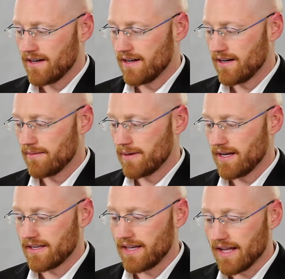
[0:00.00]
um,
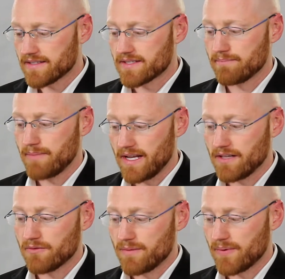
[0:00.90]
against
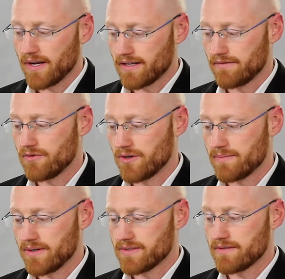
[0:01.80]
male reproductive
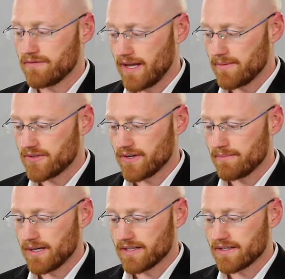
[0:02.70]
hormones, inflammatory
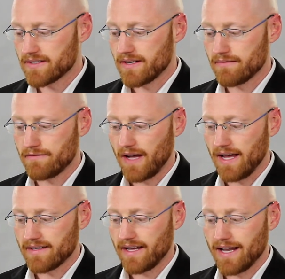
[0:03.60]
markers, and
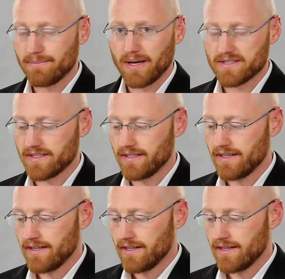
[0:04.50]
fat, adiposity.